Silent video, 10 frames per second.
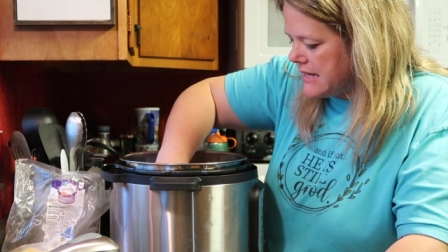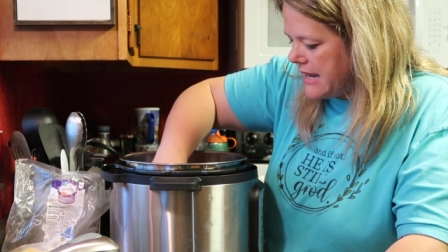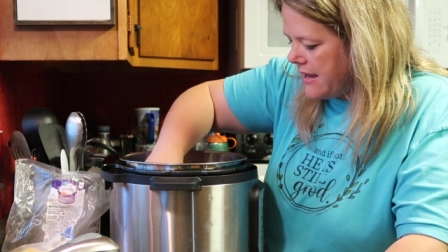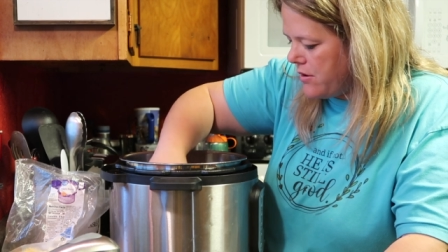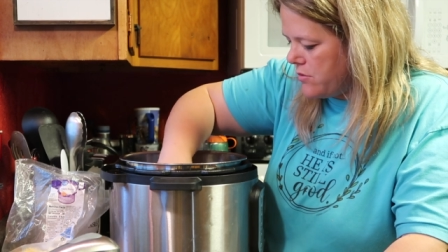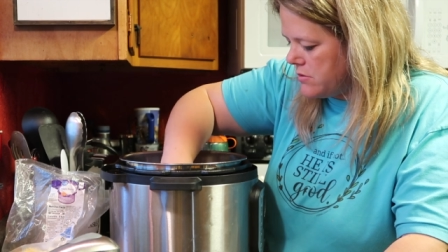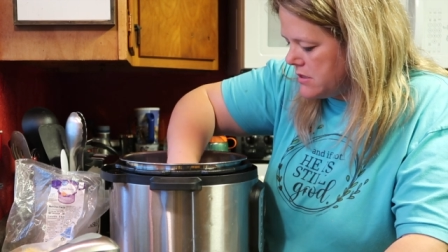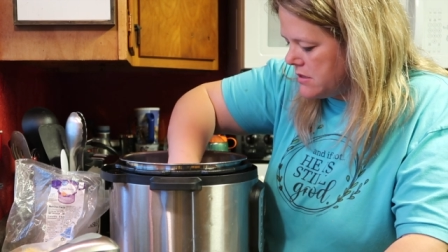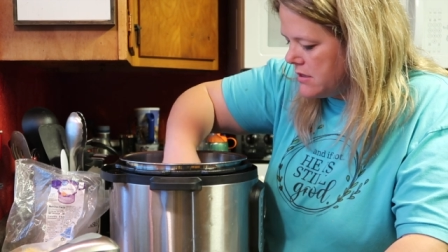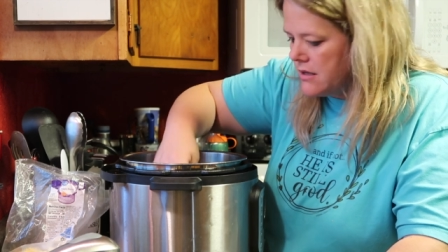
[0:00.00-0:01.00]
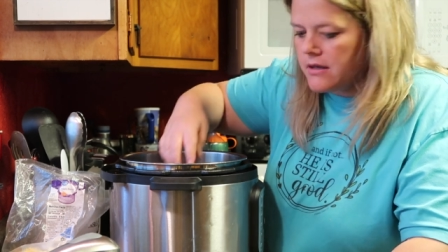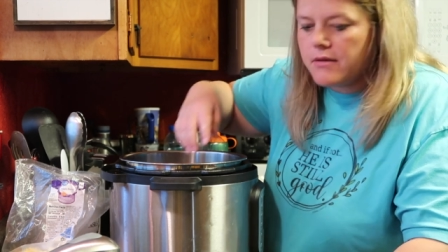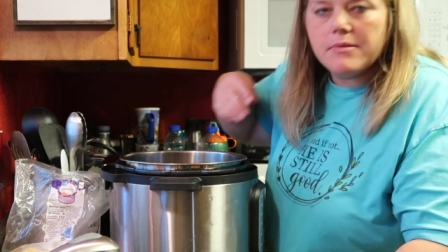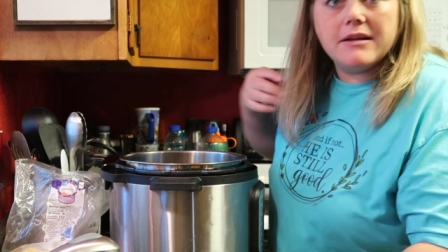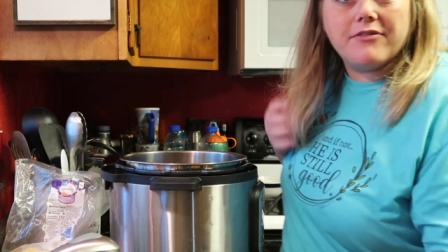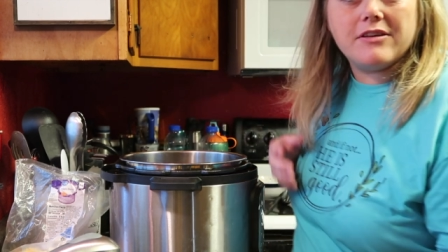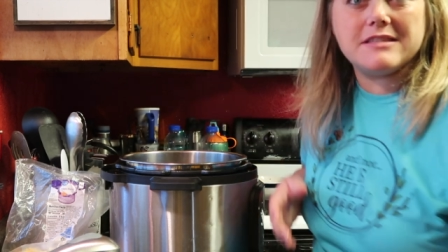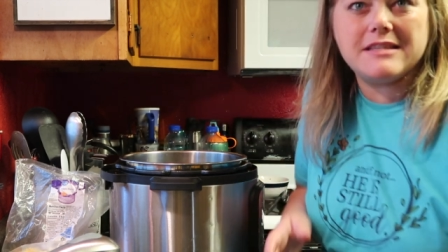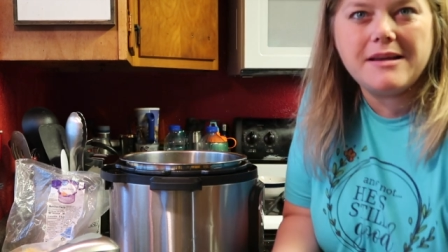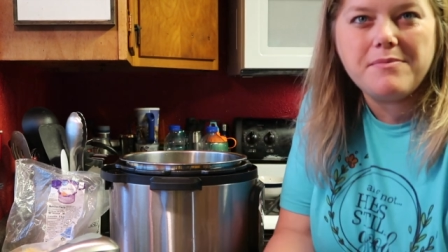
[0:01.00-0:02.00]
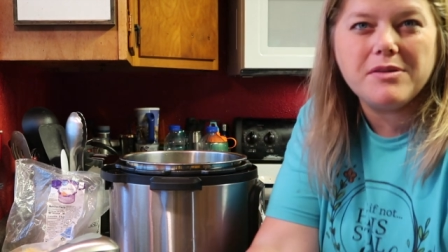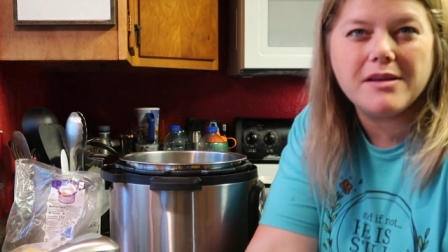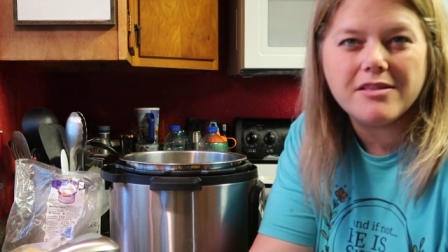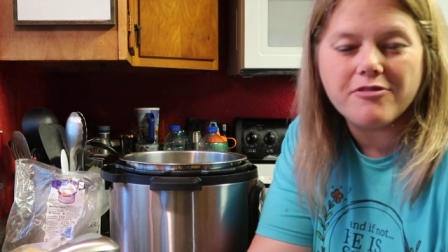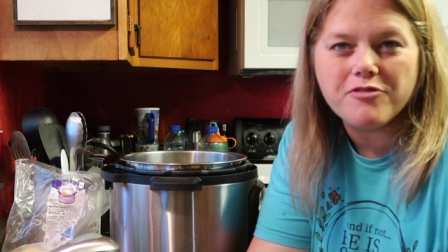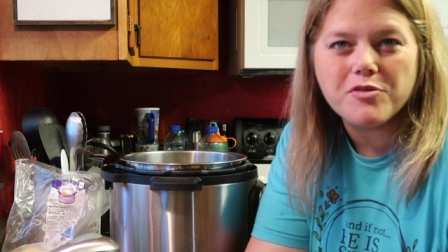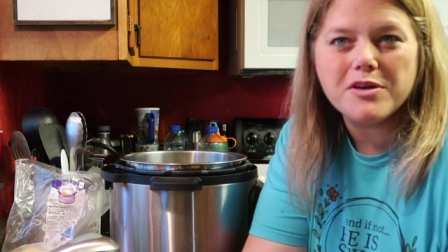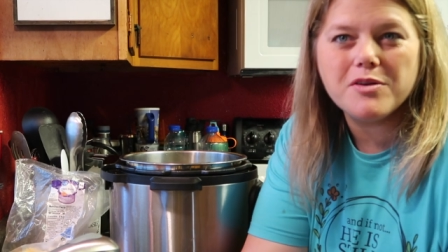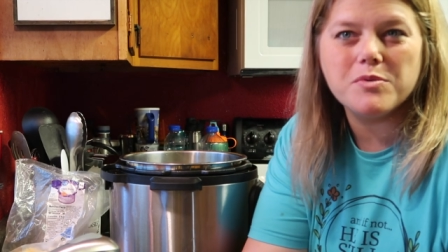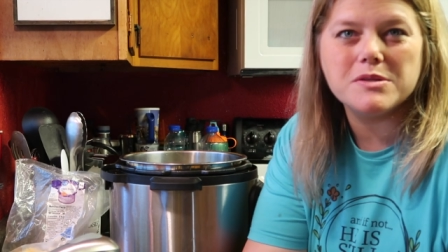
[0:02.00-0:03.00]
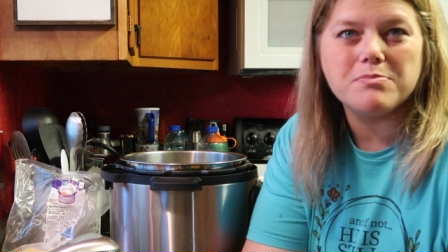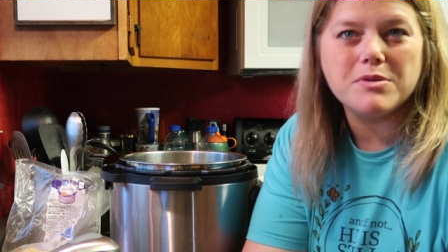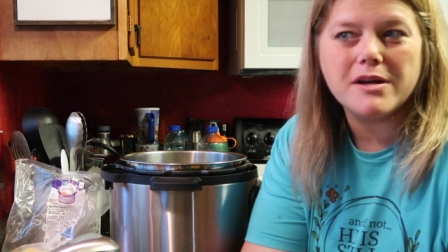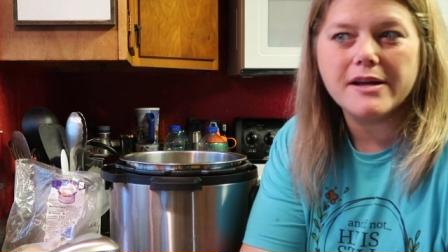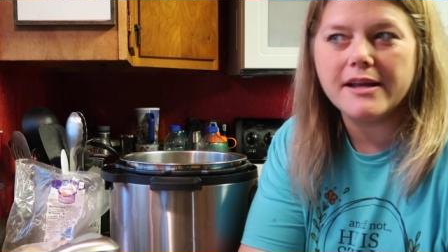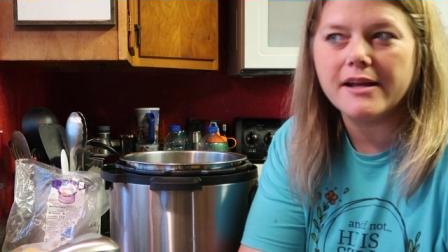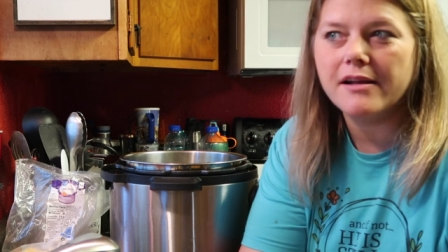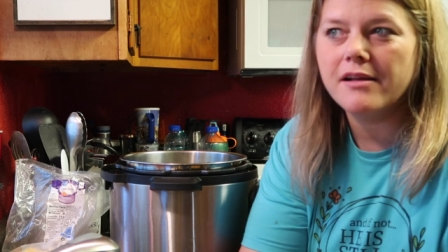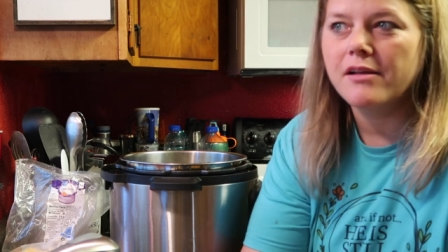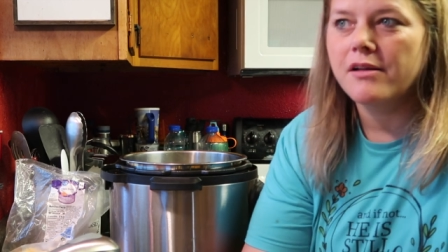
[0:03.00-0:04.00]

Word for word: to get out, but it seemed like the foil was blocking